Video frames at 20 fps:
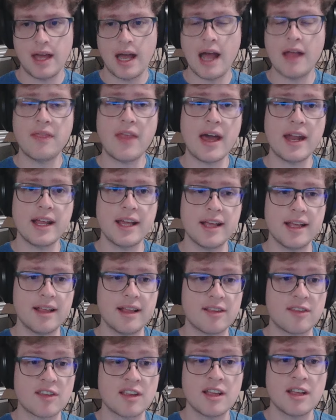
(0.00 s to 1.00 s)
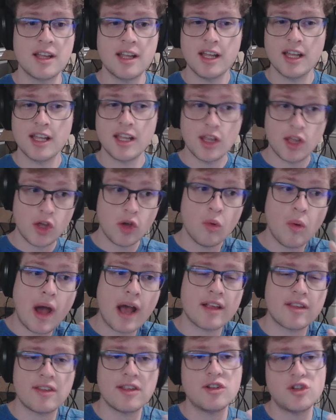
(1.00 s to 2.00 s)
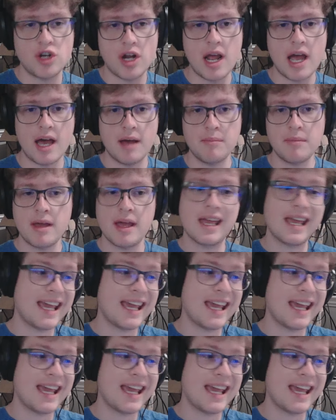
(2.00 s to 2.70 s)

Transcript: And that is, you as the GM,